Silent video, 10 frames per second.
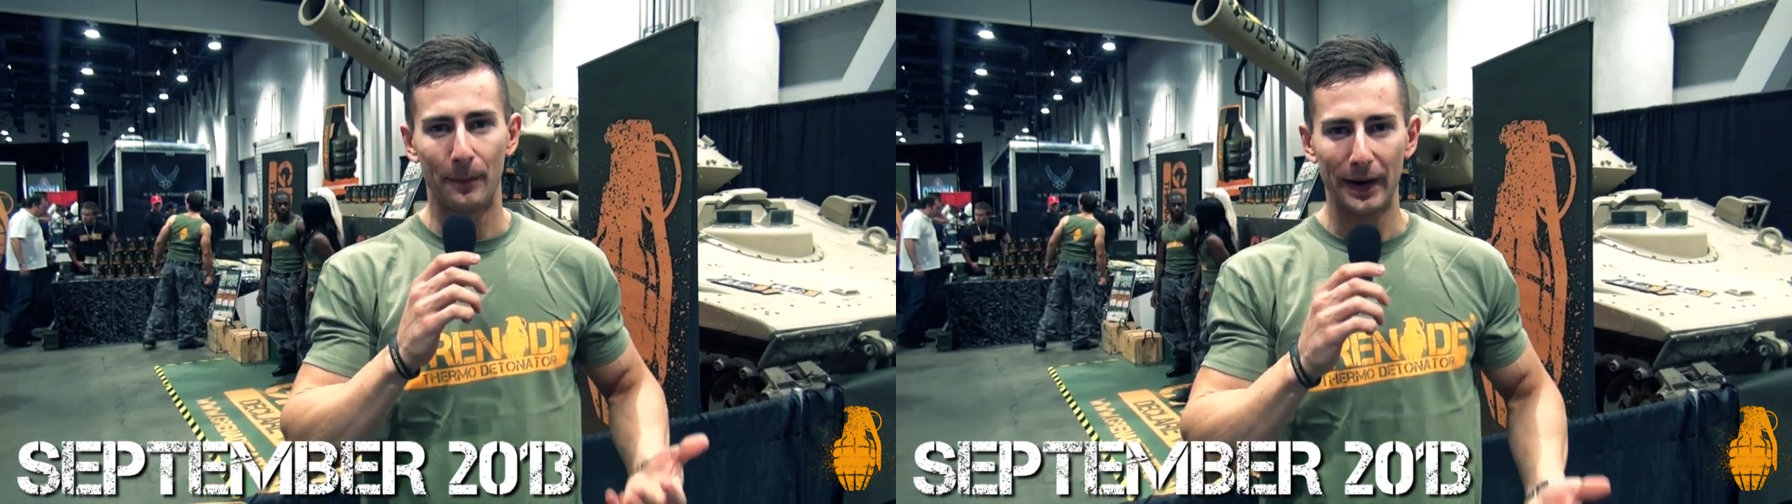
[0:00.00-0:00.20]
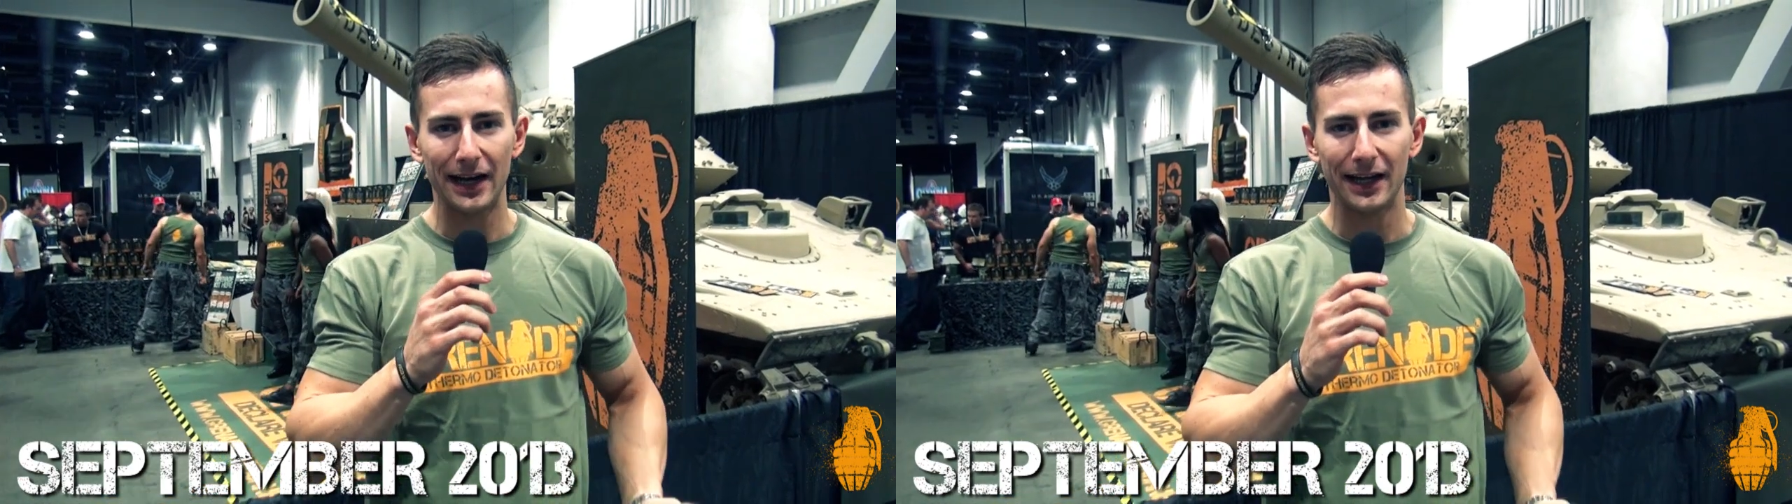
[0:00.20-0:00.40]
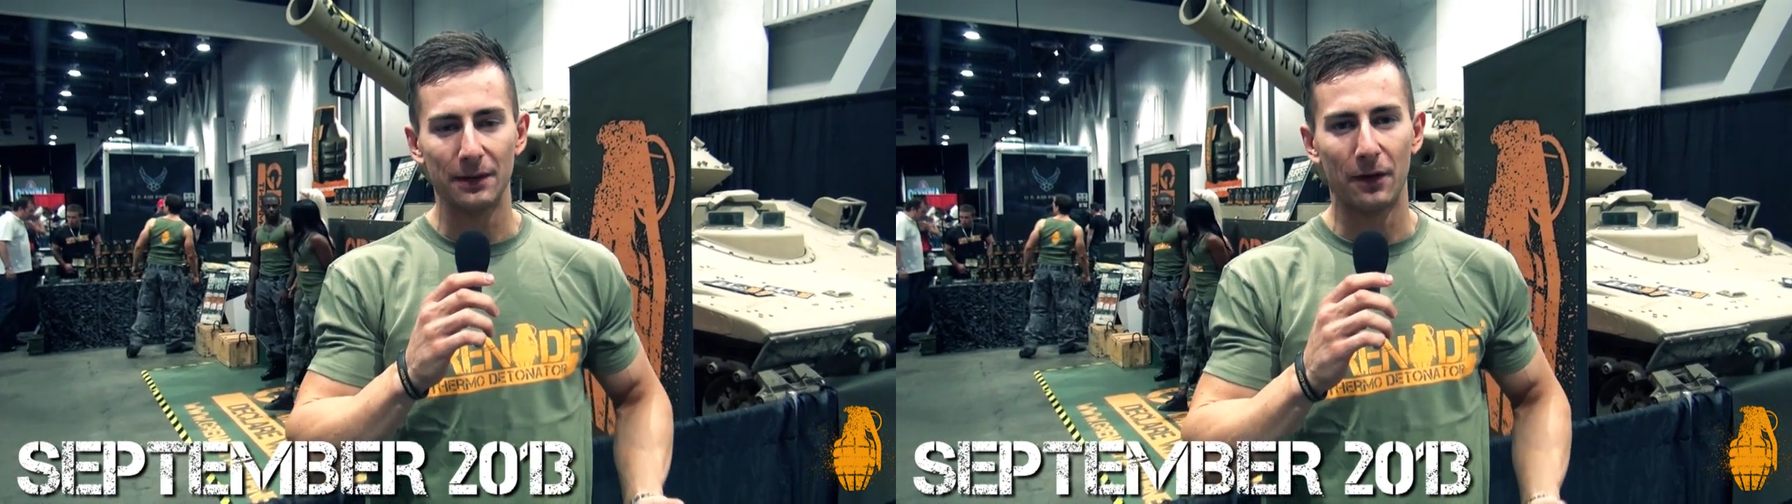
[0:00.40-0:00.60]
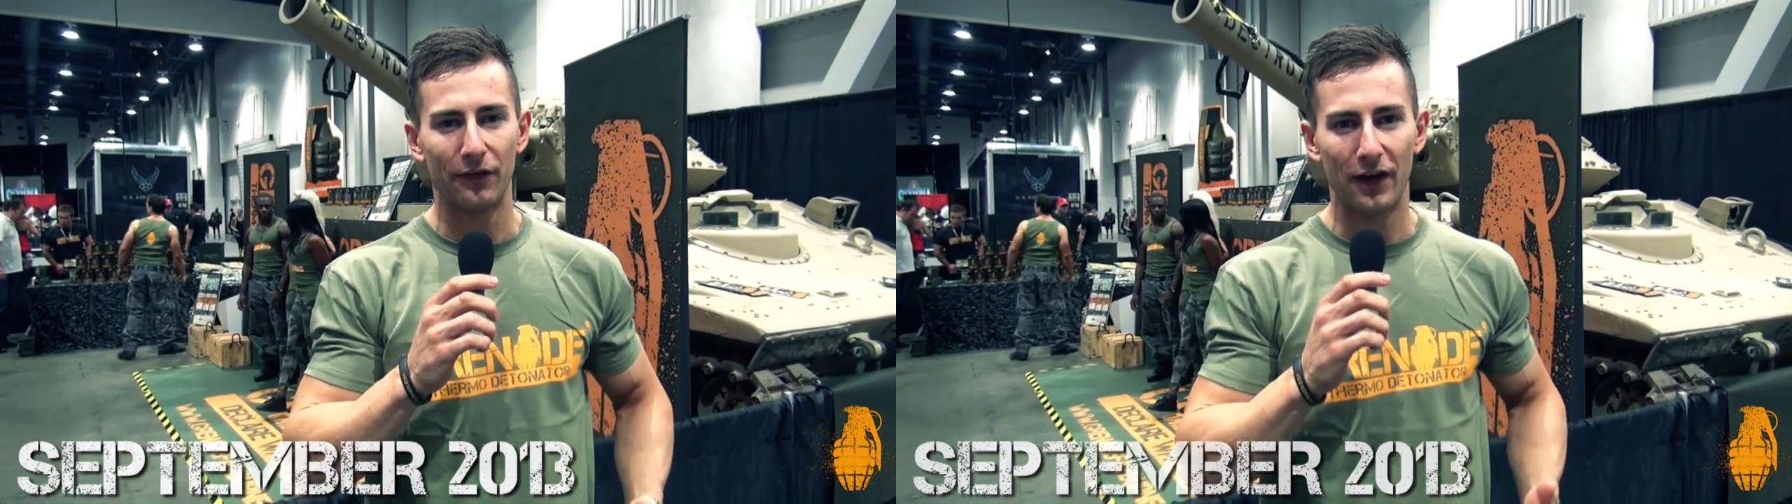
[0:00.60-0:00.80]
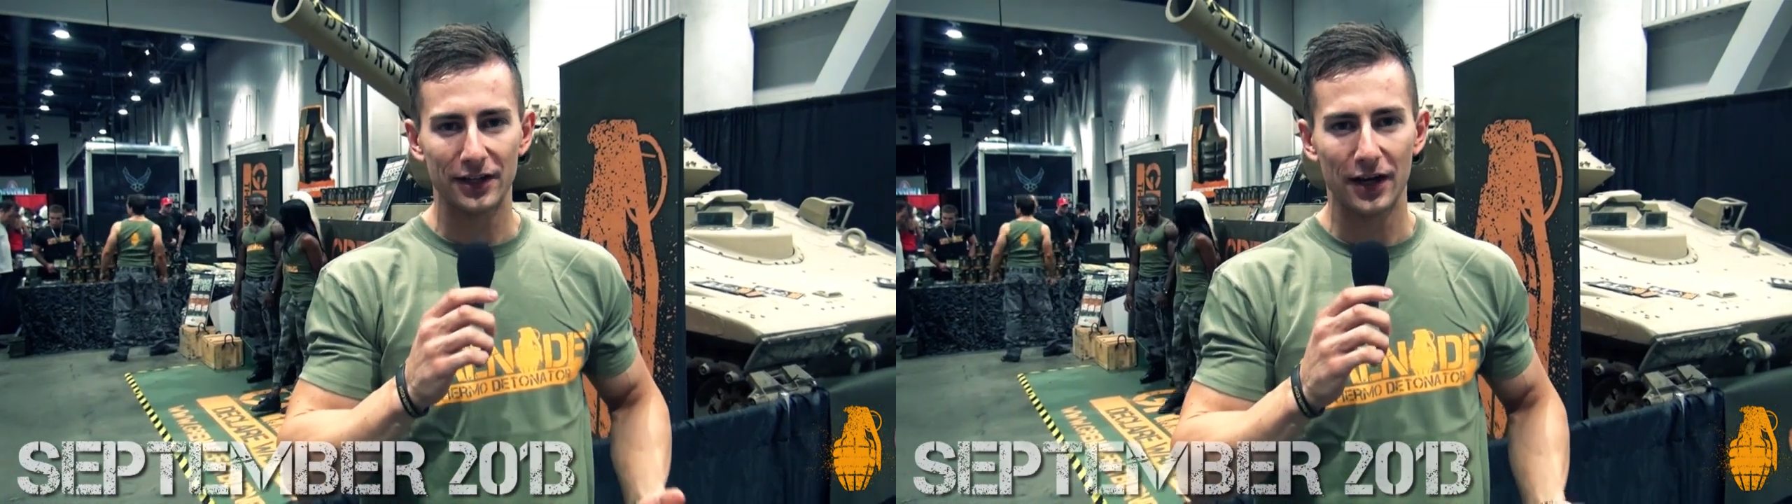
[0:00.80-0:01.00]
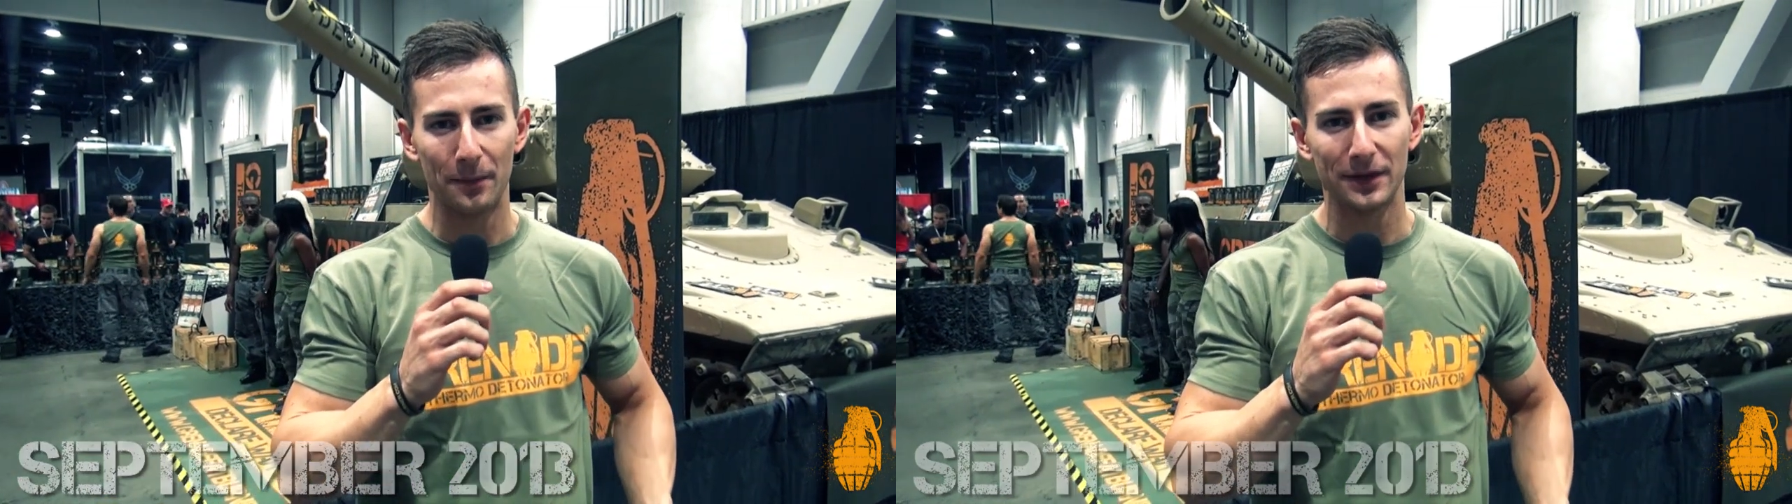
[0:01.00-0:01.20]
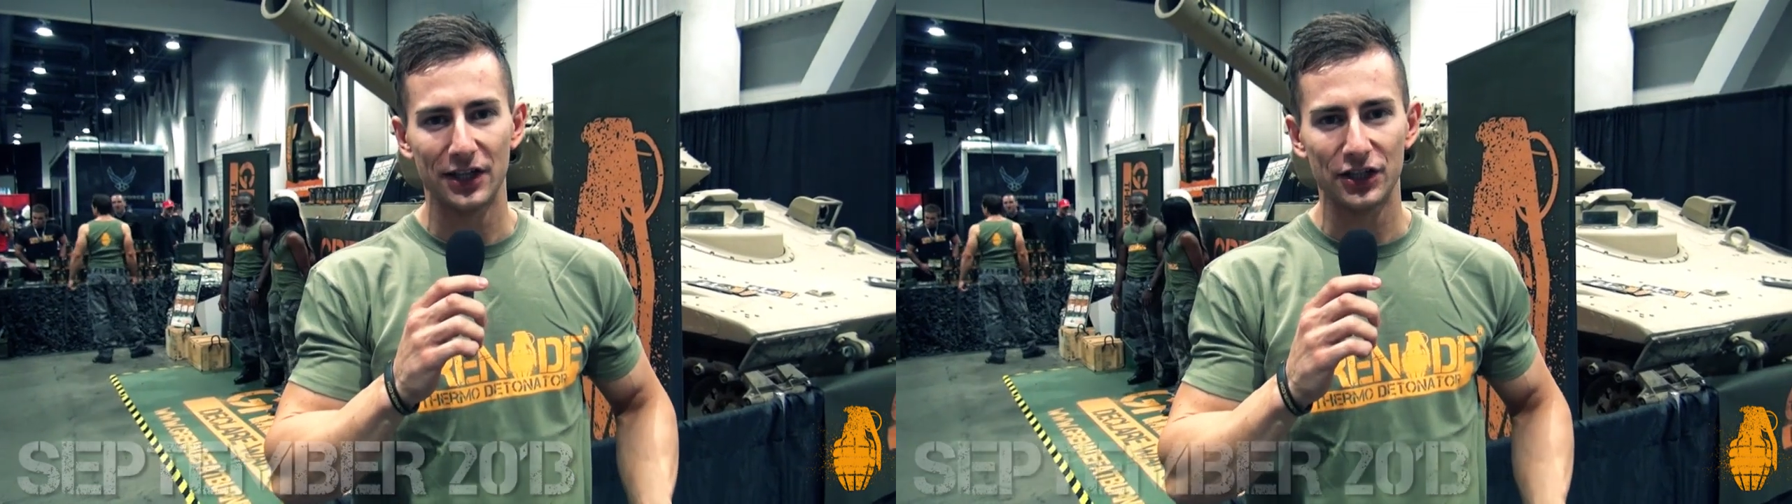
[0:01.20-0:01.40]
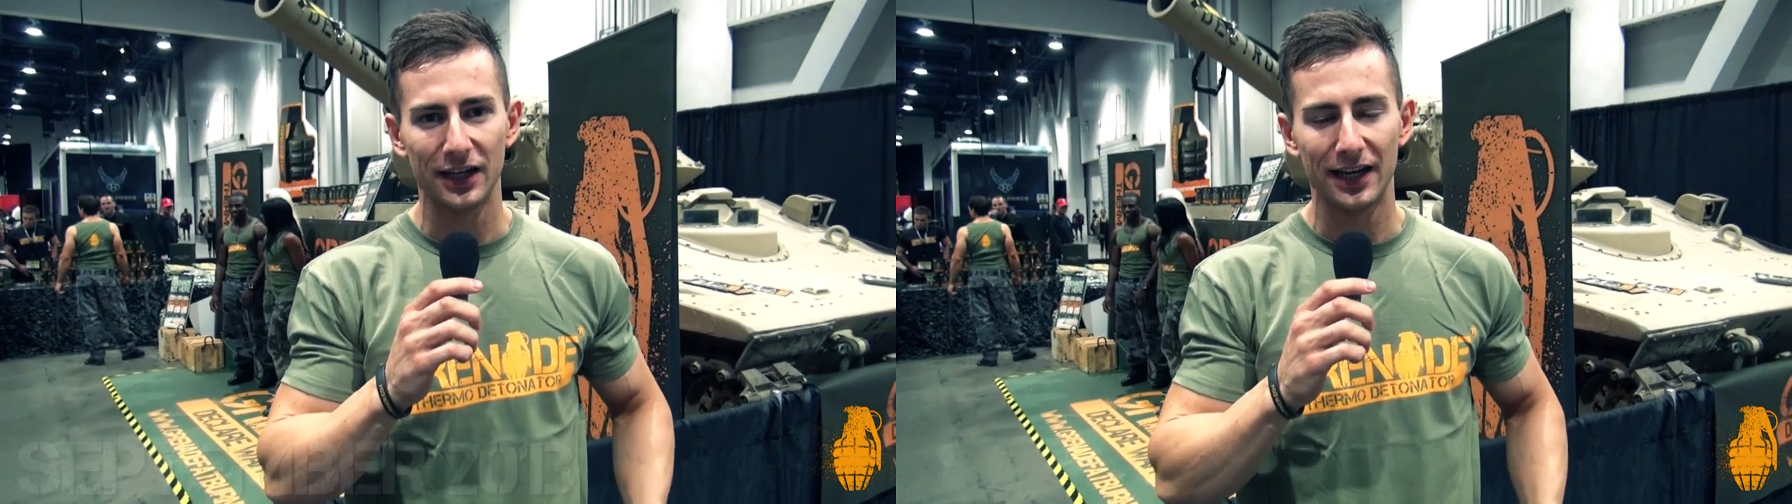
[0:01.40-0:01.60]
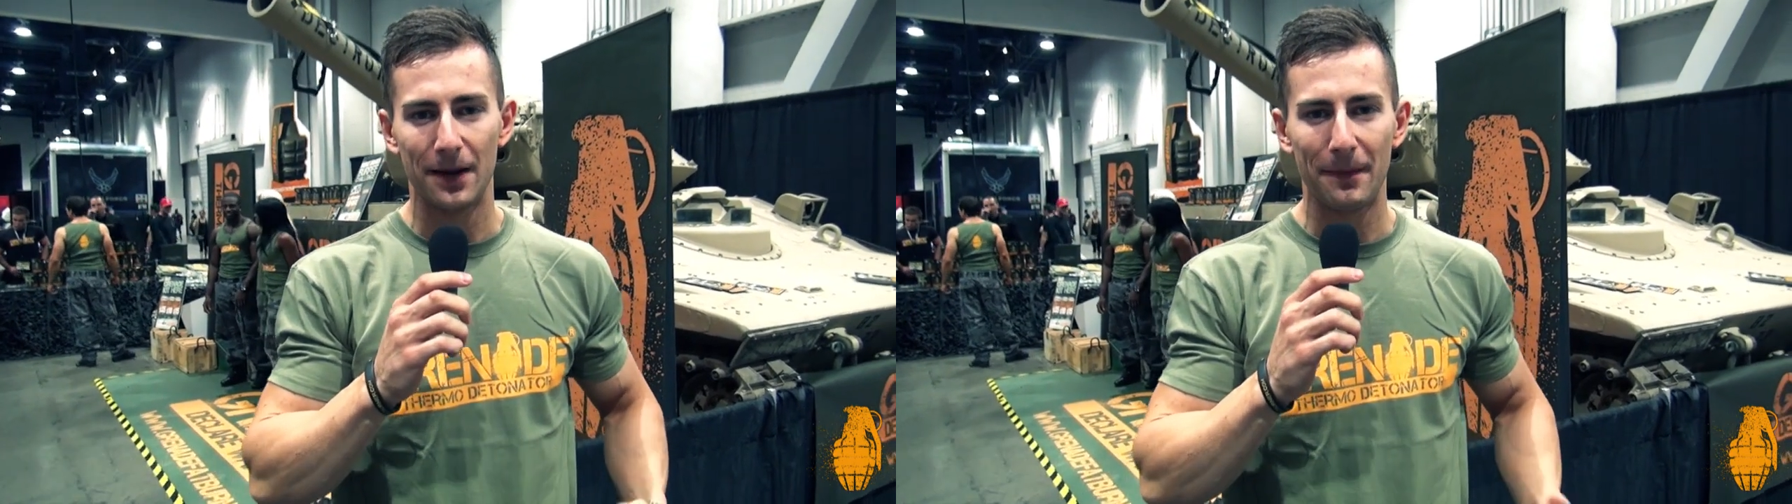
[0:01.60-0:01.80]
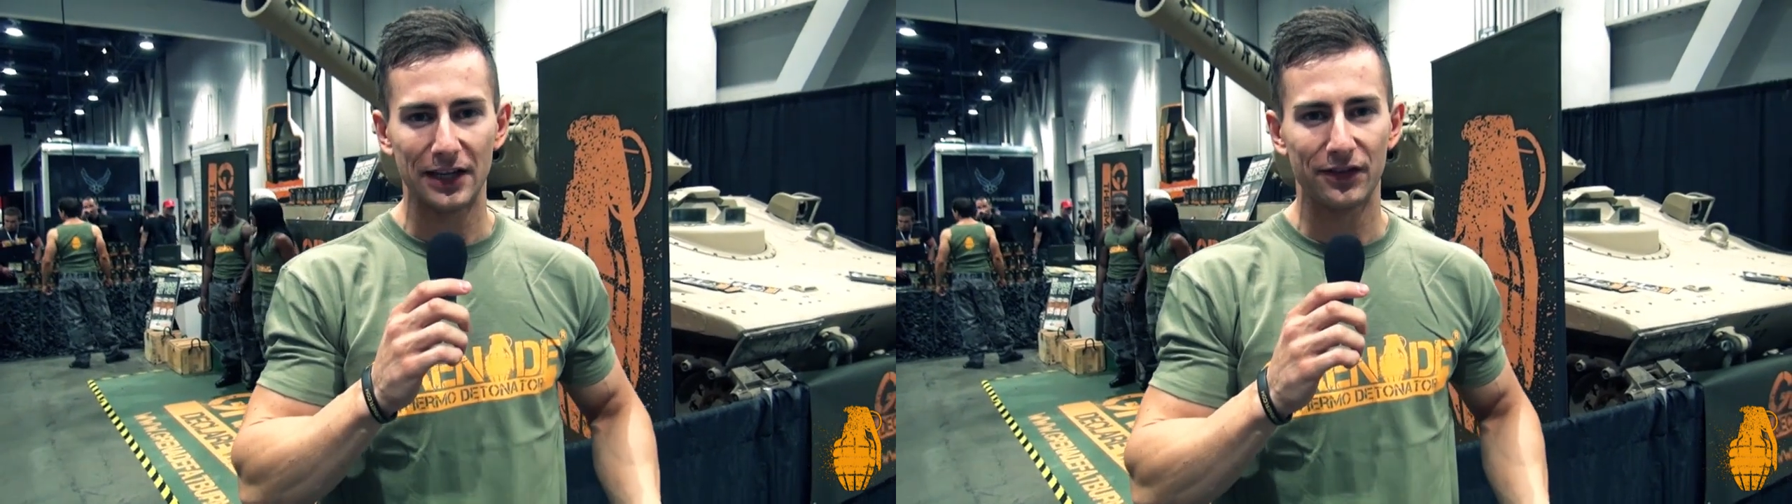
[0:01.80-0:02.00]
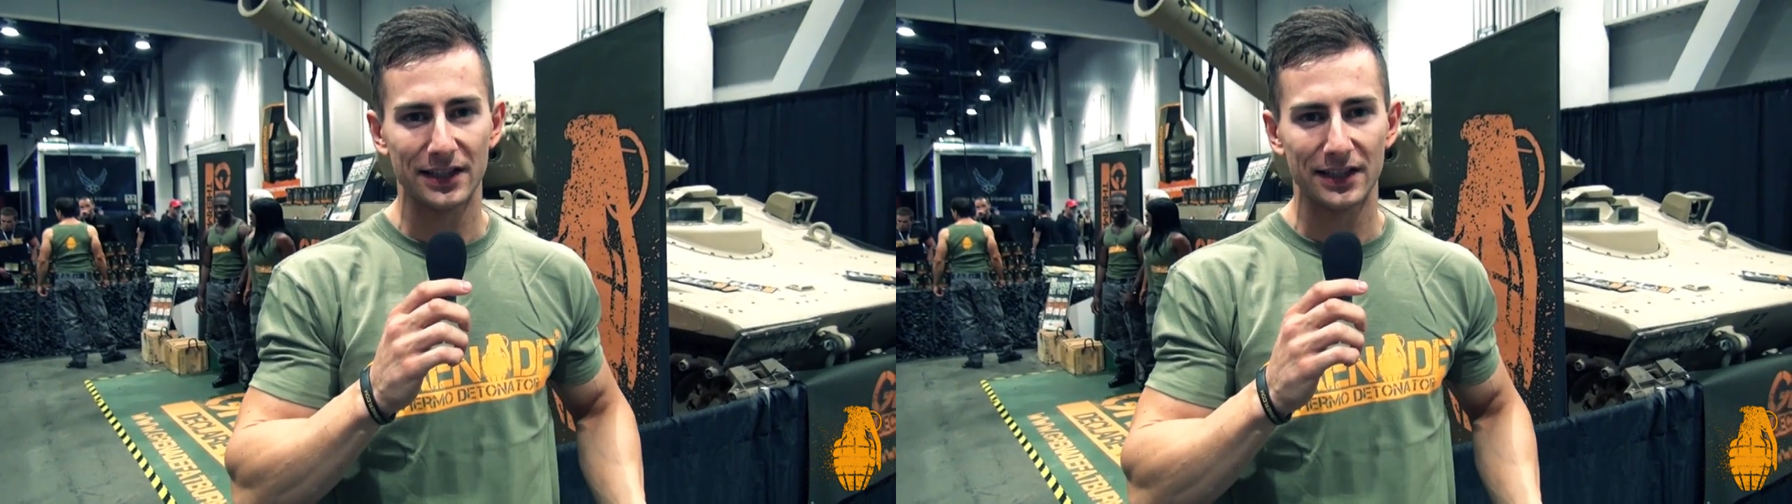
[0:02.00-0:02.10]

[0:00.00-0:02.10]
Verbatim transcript: competed in my first competition in the men's